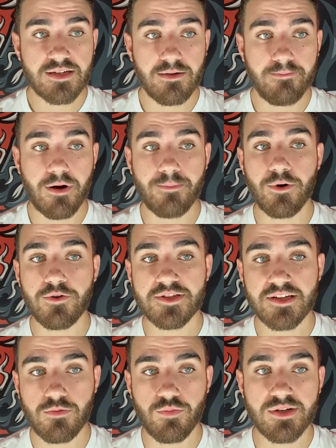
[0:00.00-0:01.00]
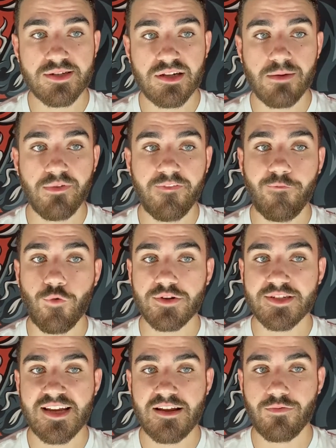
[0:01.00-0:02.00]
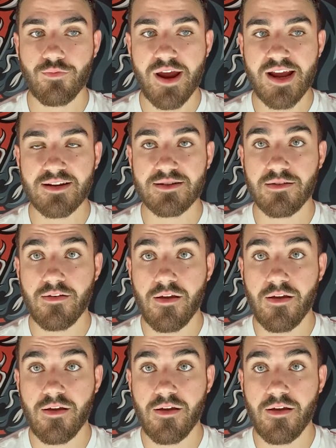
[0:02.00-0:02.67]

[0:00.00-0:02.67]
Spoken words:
Barboza was number 14th ranked